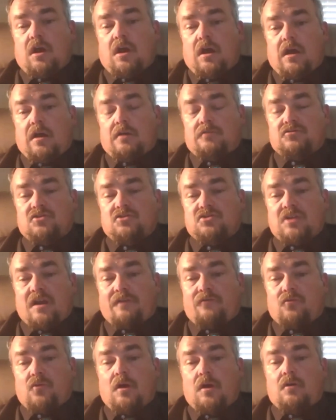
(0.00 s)

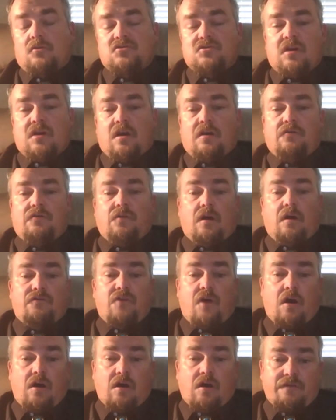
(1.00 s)
Shavuot of
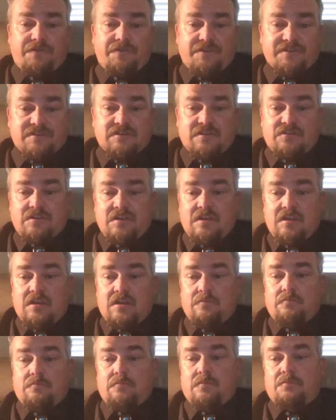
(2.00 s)
the harvest
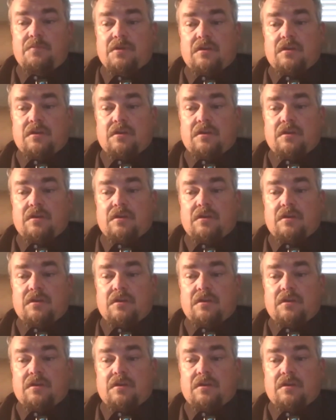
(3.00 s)
theme,